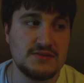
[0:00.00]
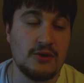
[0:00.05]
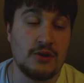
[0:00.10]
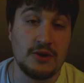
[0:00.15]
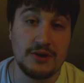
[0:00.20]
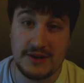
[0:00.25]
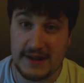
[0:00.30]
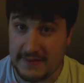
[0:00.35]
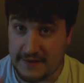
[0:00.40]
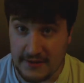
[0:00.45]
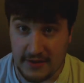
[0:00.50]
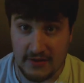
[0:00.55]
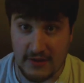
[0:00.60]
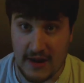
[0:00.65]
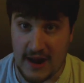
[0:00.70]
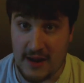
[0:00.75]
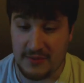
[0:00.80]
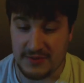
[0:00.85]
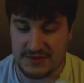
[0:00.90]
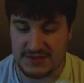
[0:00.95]
on Deadly
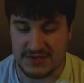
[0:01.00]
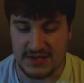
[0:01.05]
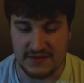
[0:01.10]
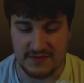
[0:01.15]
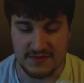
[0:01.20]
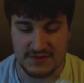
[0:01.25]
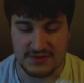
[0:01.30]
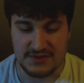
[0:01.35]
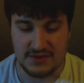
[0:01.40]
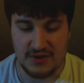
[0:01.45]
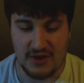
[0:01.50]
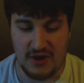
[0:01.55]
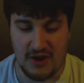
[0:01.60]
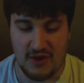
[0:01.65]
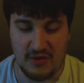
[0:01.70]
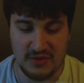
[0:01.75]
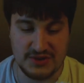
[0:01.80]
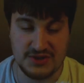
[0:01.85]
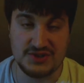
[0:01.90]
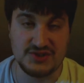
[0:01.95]
Ground with Steven
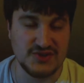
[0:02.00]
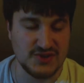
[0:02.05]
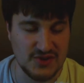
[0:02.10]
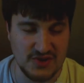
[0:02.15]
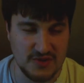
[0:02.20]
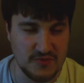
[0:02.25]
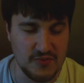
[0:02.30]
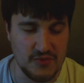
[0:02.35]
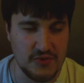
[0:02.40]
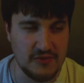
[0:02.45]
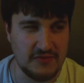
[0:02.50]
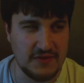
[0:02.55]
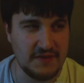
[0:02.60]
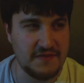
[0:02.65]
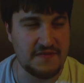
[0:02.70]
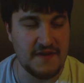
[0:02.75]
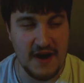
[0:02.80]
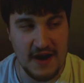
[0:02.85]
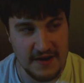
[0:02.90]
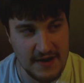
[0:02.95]
Seagal, which is a good movie,
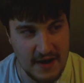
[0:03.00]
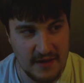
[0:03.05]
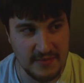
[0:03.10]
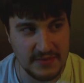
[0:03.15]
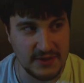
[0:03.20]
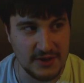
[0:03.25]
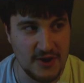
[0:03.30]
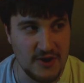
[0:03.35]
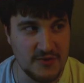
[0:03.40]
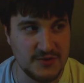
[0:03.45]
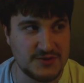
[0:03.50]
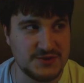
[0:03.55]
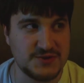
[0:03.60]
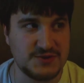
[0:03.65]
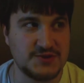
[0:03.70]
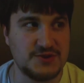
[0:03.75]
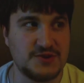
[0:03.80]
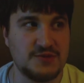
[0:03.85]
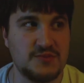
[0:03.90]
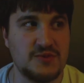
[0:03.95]
Fire Down Below, which
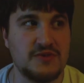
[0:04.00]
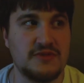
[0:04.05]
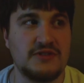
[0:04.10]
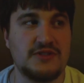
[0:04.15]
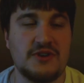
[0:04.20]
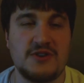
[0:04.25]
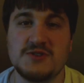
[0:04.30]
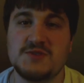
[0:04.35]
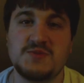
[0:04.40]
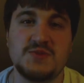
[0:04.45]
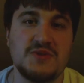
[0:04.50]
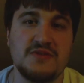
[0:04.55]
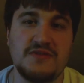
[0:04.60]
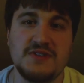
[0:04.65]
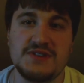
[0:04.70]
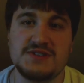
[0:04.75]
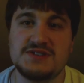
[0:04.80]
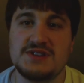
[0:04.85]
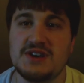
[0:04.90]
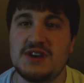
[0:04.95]
is a good movie. Those
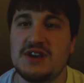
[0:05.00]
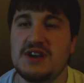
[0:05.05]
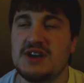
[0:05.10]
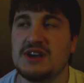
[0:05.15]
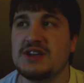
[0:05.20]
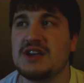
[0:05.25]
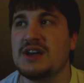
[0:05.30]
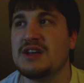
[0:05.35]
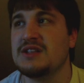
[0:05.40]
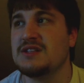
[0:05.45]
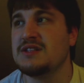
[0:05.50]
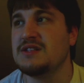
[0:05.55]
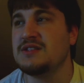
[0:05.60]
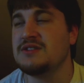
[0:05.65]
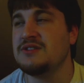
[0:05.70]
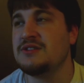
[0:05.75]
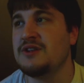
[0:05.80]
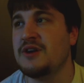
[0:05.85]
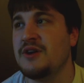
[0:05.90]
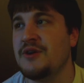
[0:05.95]
movies get
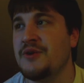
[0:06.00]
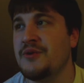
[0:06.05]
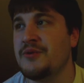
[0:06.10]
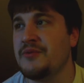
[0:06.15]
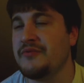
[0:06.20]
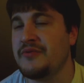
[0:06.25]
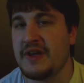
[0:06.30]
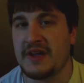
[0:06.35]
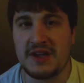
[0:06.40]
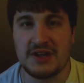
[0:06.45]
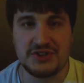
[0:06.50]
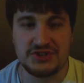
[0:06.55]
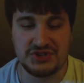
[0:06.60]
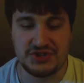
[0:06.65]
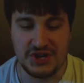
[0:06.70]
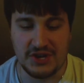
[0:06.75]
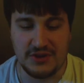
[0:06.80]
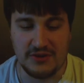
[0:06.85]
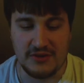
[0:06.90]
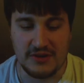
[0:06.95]
you know they get
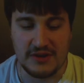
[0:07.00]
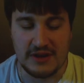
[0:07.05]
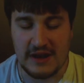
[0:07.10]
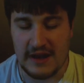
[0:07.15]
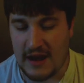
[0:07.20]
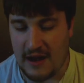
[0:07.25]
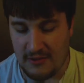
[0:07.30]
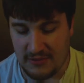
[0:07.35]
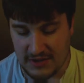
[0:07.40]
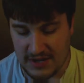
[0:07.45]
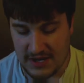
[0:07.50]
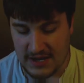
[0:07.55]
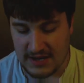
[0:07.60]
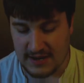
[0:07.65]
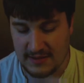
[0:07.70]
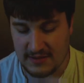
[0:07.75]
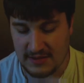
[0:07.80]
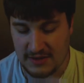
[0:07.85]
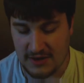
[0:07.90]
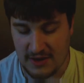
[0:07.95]
shit on, and I don't get
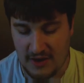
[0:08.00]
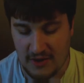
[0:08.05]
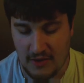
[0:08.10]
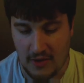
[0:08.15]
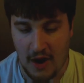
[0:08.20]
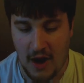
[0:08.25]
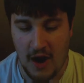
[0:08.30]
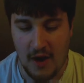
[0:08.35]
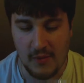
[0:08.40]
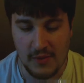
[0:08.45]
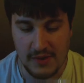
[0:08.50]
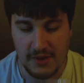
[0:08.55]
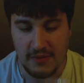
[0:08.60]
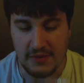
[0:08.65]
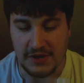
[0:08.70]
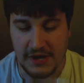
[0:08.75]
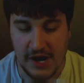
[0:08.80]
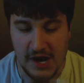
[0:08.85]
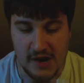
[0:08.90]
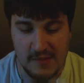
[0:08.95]
it. You know, oh we
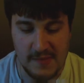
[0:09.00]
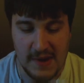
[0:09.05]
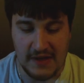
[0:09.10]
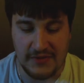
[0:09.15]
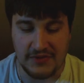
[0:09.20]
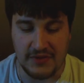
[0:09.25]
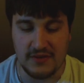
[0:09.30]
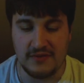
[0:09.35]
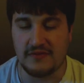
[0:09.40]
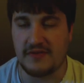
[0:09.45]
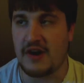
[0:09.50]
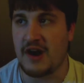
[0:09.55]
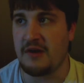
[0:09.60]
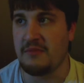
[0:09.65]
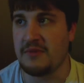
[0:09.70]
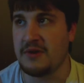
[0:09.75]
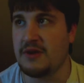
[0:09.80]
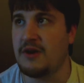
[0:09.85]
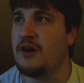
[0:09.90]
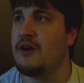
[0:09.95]
don't care about the
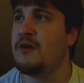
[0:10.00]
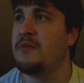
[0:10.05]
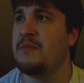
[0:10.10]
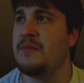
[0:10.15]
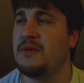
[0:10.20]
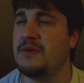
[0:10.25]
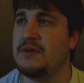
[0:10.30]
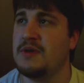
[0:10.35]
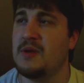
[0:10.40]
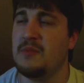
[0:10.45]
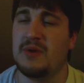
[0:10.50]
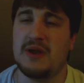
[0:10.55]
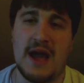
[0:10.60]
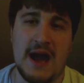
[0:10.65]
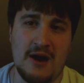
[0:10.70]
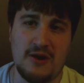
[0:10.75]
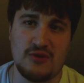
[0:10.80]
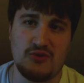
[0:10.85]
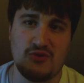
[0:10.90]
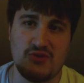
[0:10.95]
environment. Oh, but
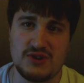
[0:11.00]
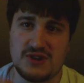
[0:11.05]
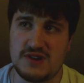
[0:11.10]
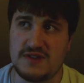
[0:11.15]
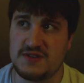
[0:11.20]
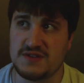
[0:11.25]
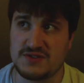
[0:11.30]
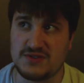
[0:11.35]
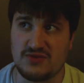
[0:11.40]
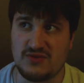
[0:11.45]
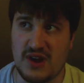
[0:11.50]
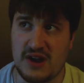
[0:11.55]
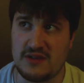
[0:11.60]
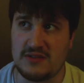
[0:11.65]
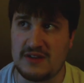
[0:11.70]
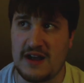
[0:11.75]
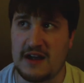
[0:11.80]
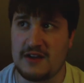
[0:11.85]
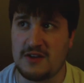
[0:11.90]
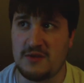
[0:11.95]
Al Gore did this
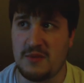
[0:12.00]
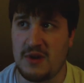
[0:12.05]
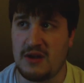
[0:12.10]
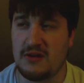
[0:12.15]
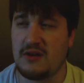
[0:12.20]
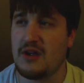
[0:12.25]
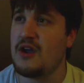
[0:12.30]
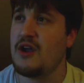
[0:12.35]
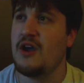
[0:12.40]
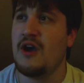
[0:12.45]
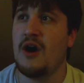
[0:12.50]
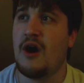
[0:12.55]
great documentary.